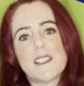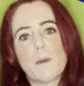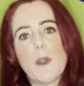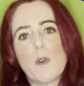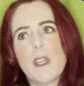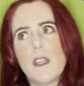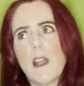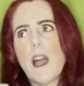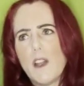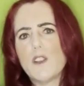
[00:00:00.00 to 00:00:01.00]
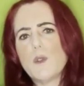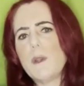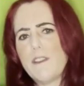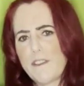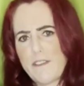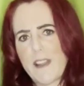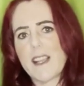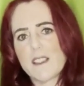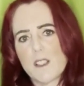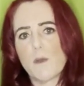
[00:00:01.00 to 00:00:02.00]
about, okay, how do we
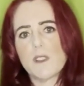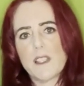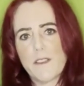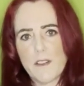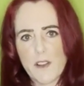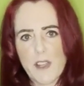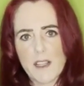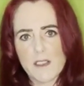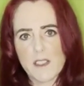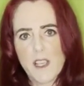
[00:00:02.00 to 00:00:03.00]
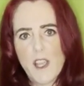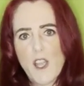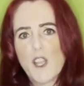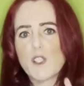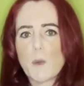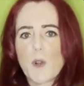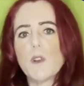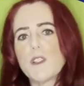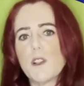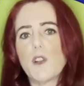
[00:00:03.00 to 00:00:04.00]
fix those different things? So we're
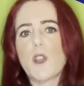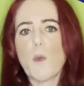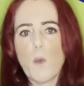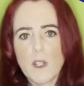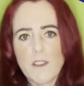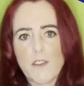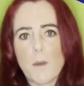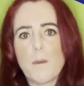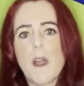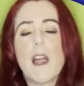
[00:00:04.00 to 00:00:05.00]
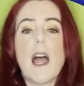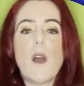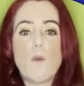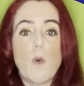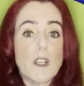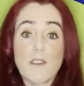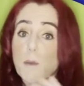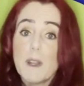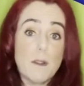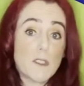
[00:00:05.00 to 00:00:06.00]
going to look at one of them, and
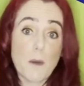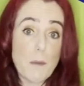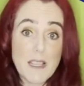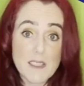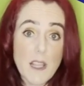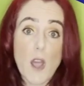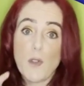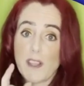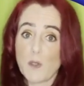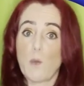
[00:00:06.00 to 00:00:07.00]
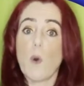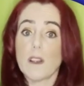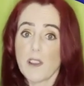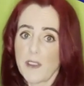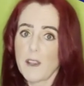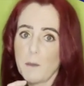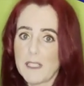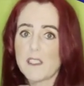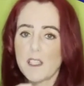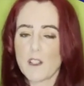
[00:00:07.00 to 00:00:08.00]
it was amazing how this one thing
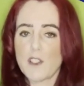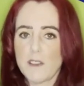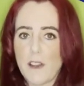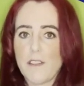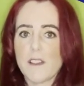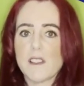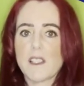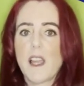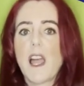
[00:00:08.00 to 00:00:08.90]
made such a difference,